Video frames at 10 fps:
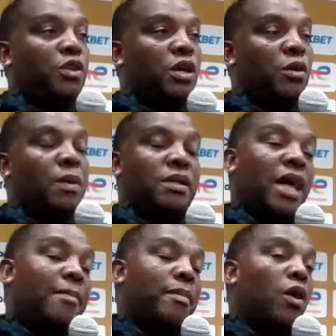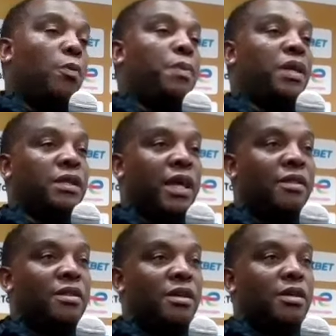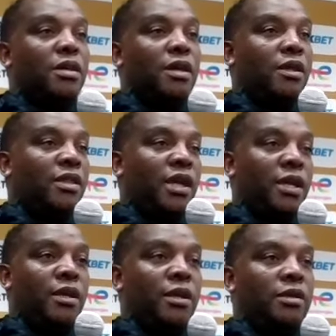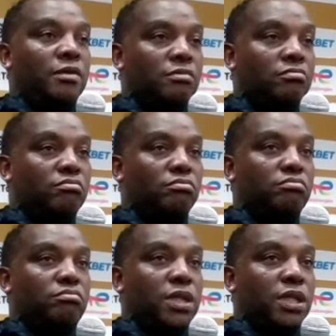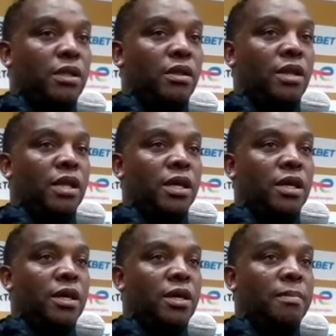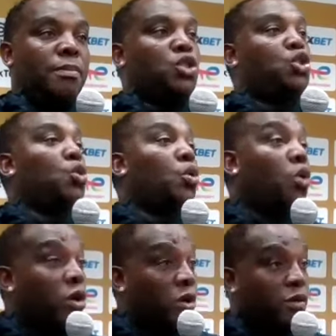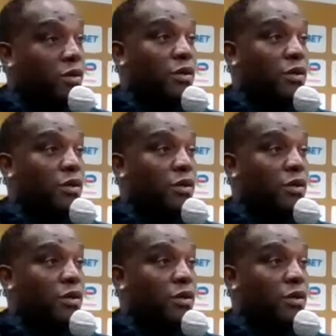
you know, but I'm hoping that they, they are mature